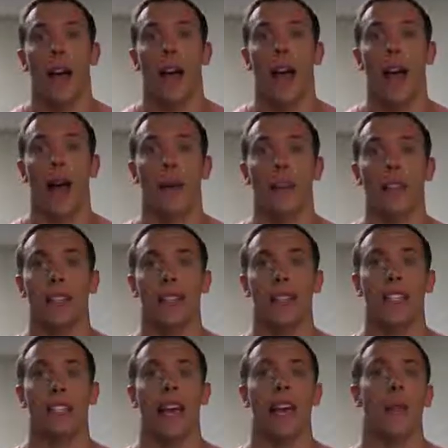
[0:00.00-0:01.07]
in the
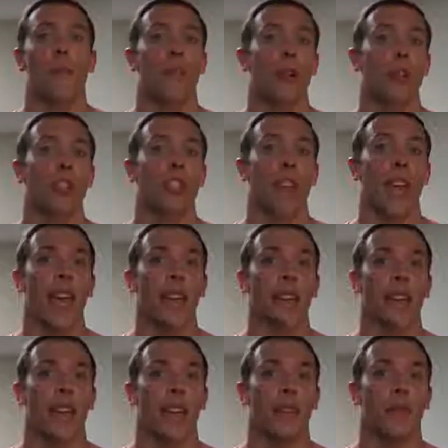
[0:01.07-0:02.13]
sense I approach
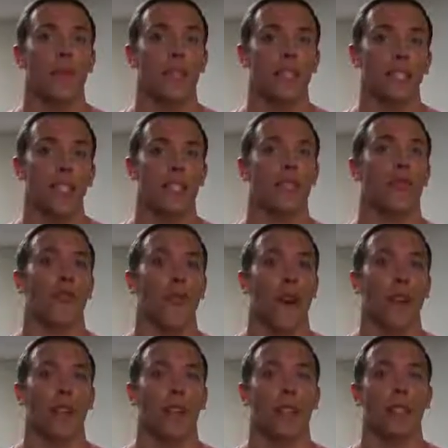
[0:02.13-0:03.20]
things and give me a sense of
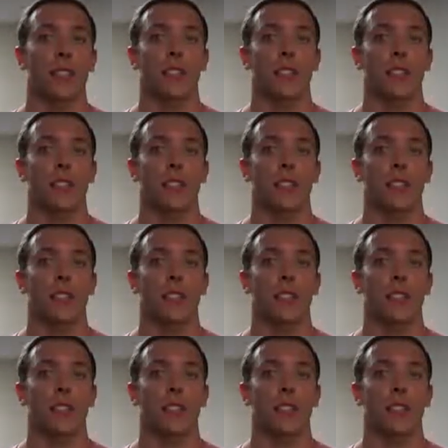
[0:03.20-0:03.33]
grounding.